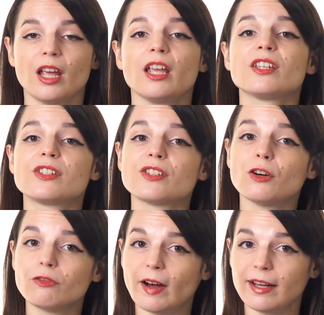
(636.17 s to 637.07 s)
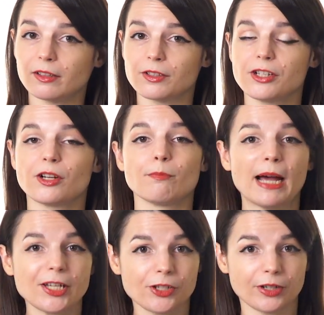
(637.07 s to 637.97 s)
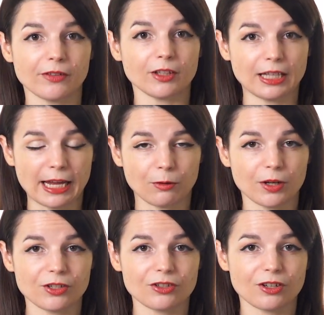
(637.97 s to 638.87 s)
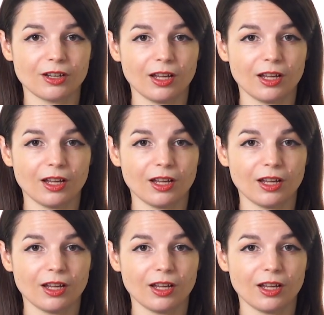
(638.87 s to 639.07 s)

is so vital to your mastery of the language.